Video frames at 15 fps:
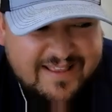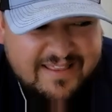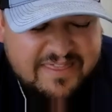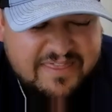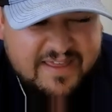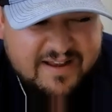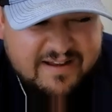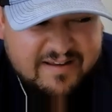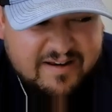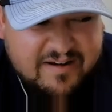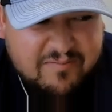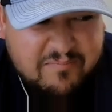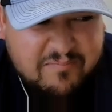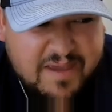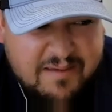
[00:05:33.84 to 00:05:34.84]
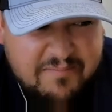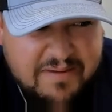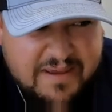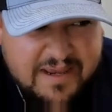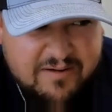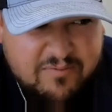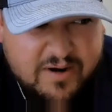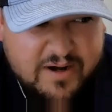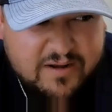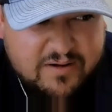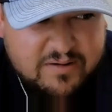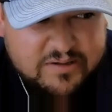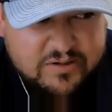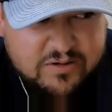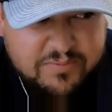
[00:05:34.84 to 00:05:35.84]
think, you know, maybe he'd want to
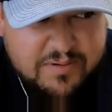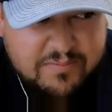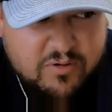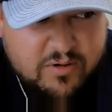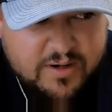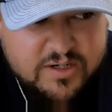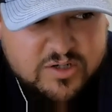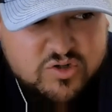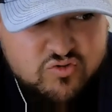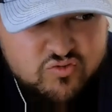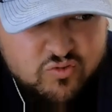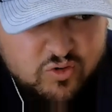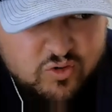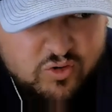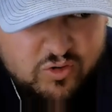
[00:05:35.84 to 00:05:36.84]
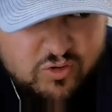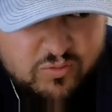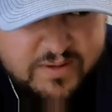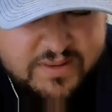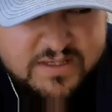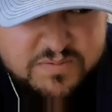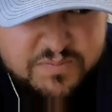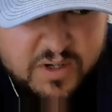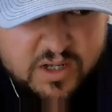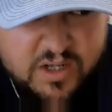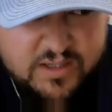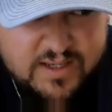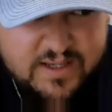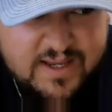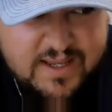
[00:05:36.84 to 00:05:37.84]
go a little bit more control with his
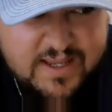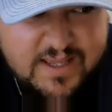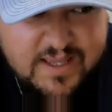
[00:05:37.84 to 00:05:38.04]
poly.